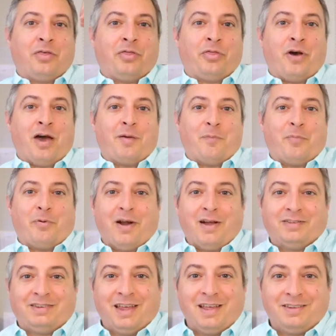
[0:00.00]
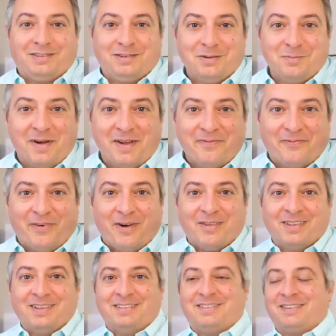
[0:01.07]
thought process you might
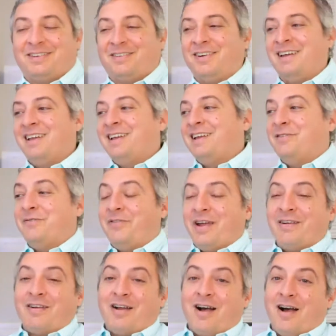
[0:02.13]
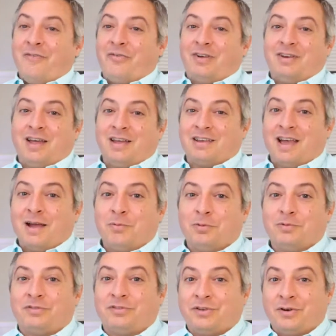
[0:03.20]
fall into. And very often, like, I
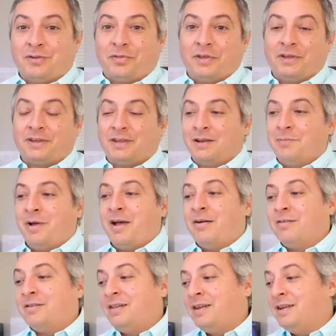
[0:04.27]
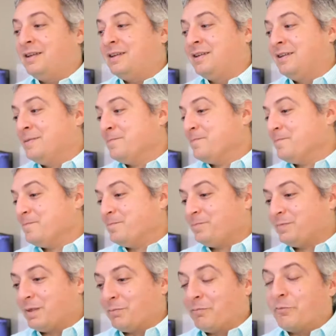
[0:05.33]
will start thinking about like
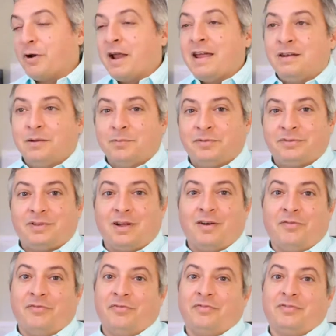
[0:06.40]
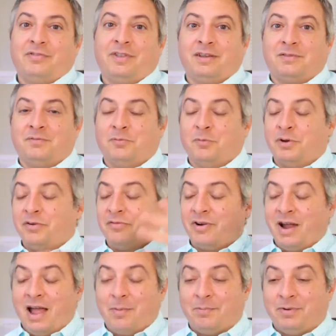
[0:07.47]
random stuff, like whatever
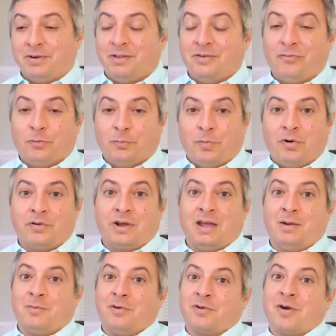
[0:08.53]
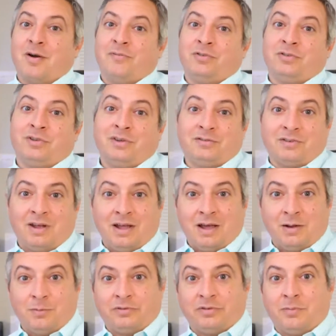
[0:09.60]
happened in the football game or a conversation I
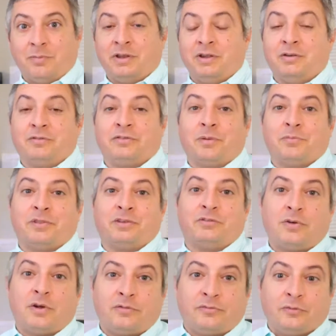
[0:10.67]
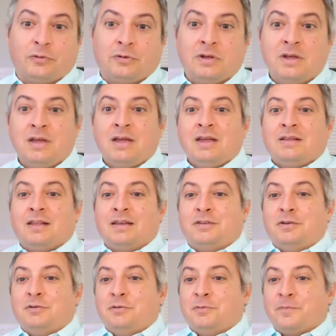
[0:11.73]
had with somebody or something stressful.
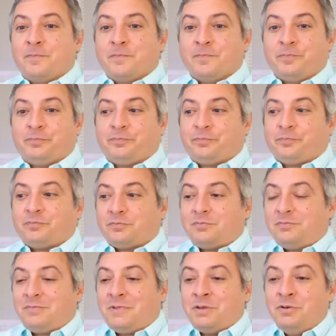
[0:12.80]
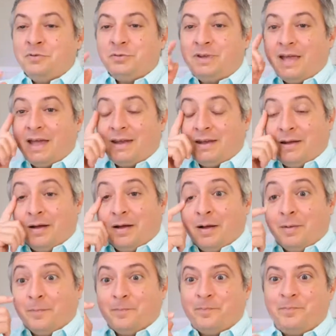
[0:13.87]
Like you get,
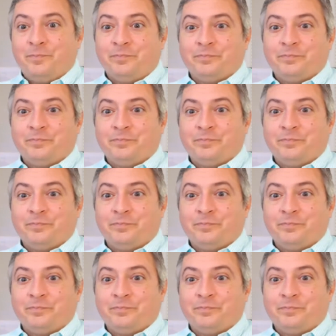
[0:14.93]
you